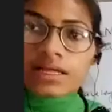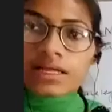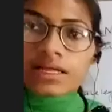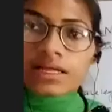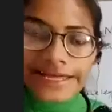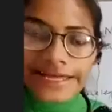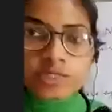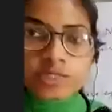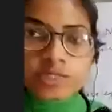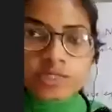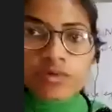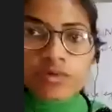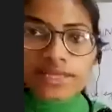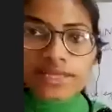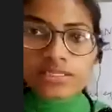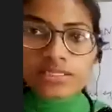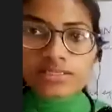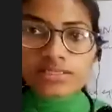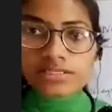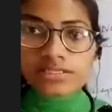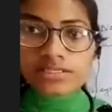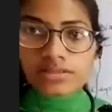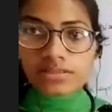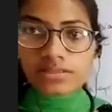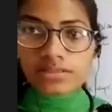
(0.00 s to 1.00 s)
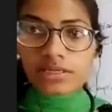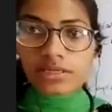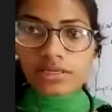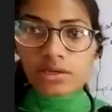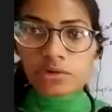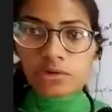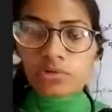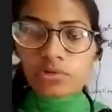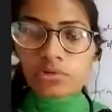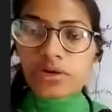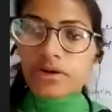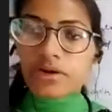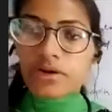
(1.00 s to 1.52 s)
That's why this is
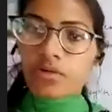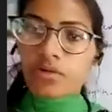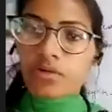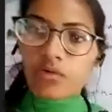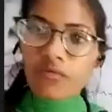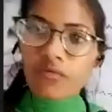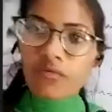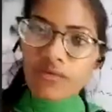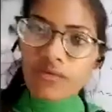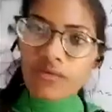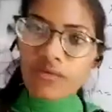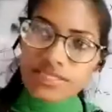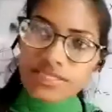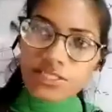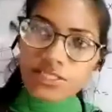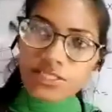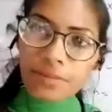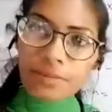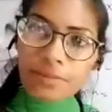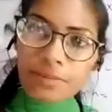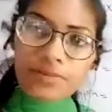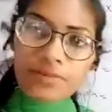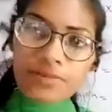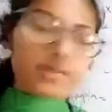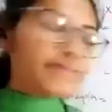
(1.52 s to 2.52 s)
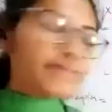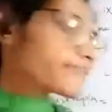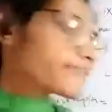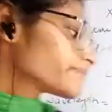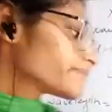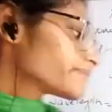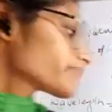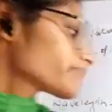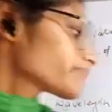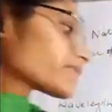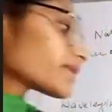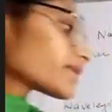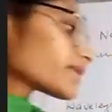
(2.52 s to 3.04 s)
included in your first chapter.
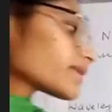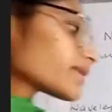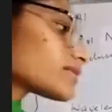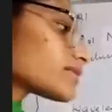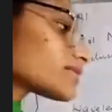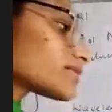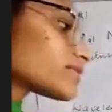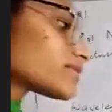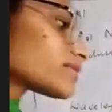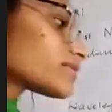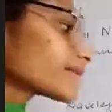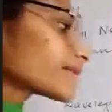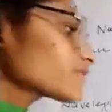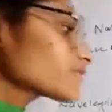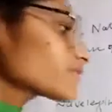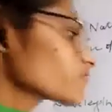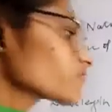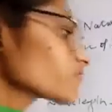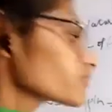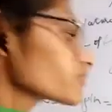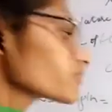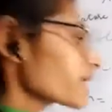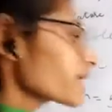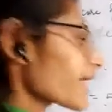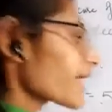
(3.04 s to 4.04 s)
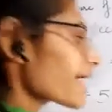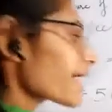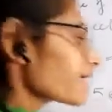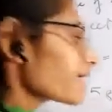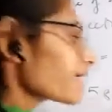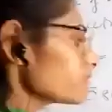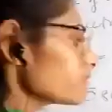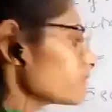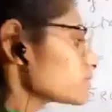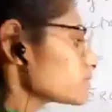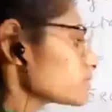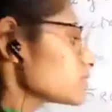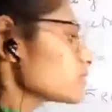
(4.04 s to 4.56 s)
That we
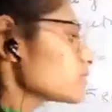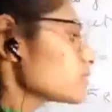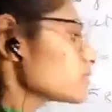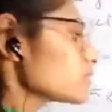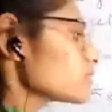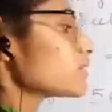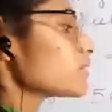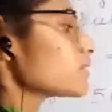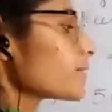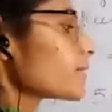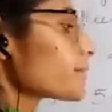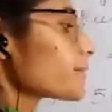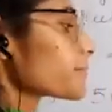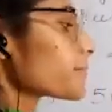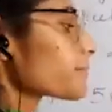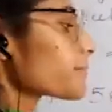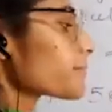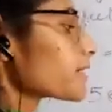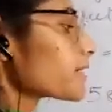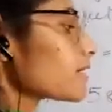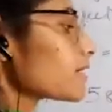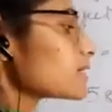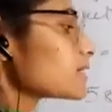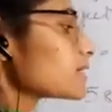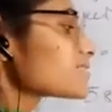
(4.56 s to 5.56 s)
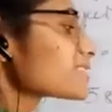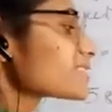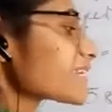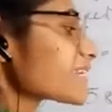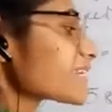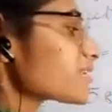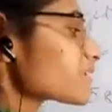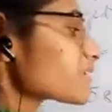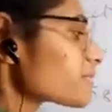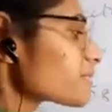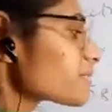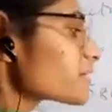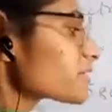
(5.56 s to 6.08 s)
have
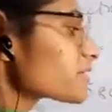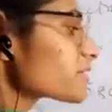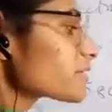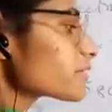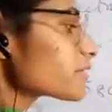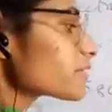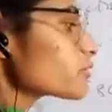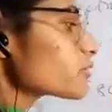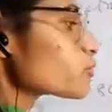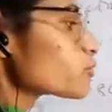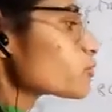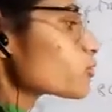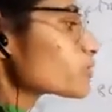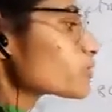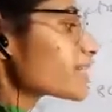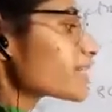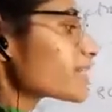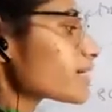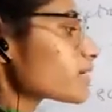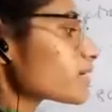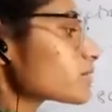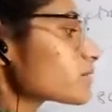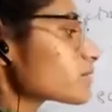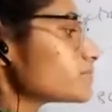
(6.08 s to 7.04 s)
centimeter. You know that.